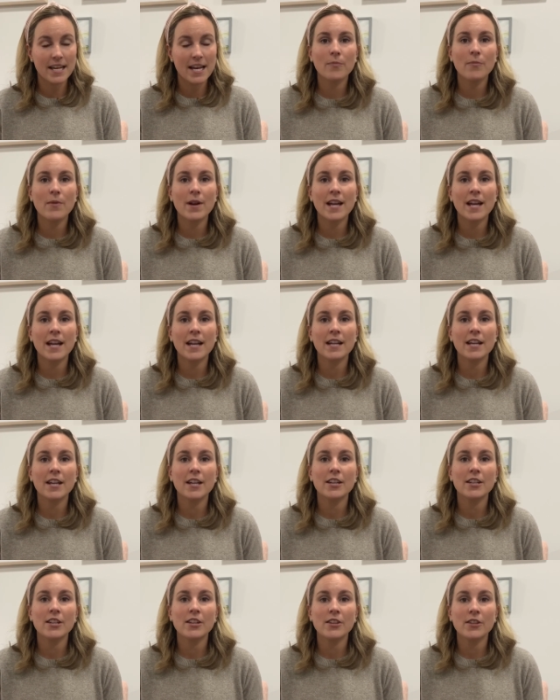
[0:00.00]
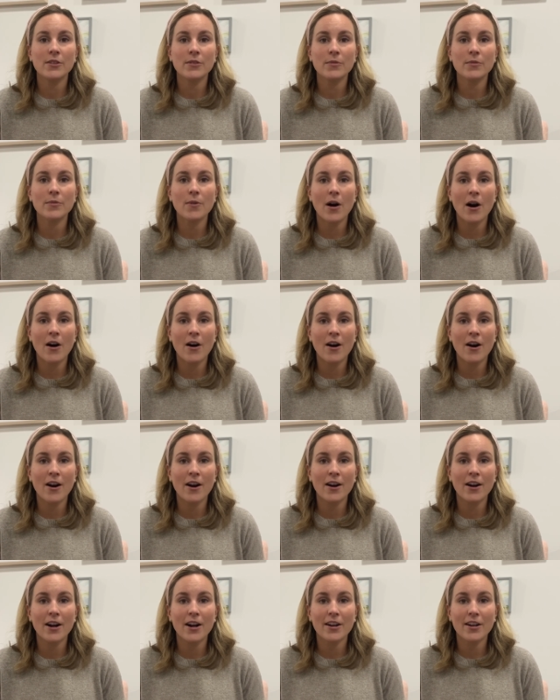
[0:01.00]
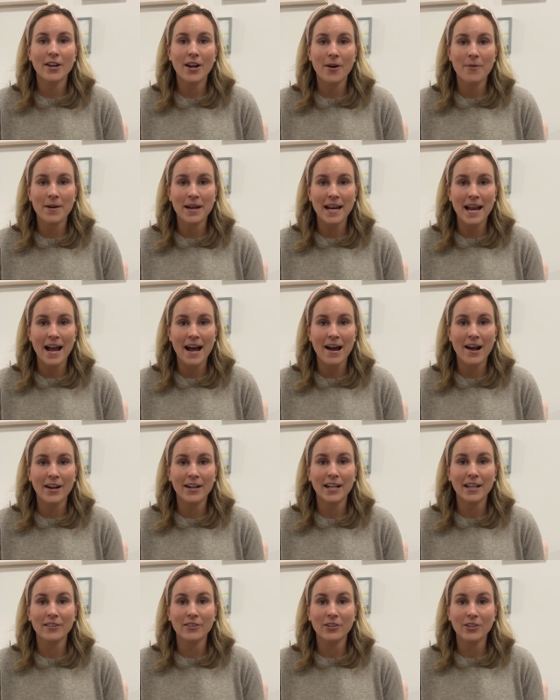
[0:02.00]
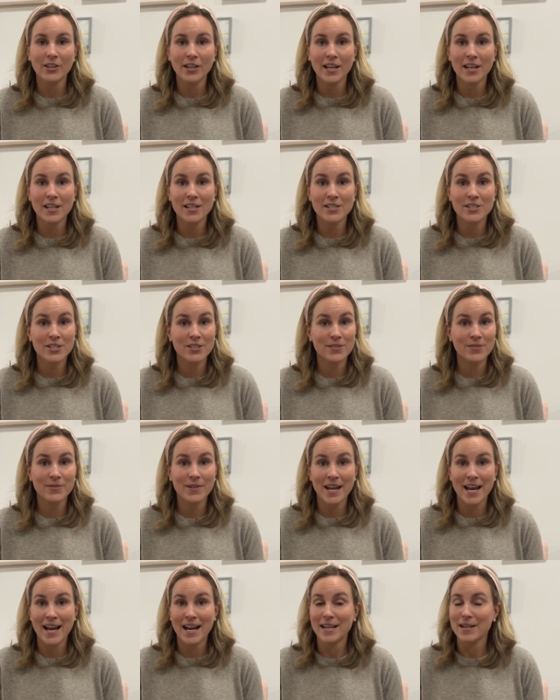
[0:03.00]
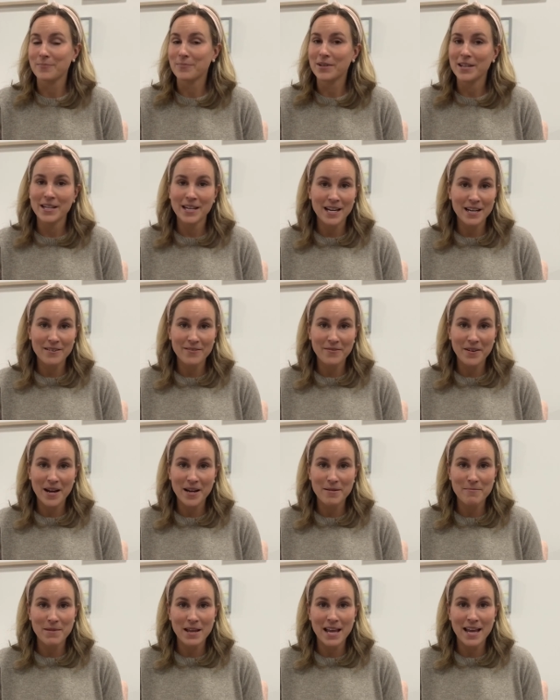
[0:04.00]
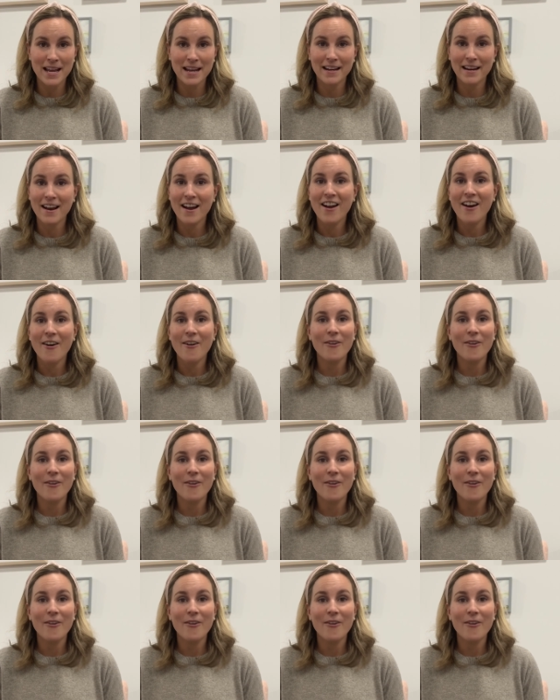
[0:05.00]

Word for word: When you are going out and looking to get a prenatal vitamin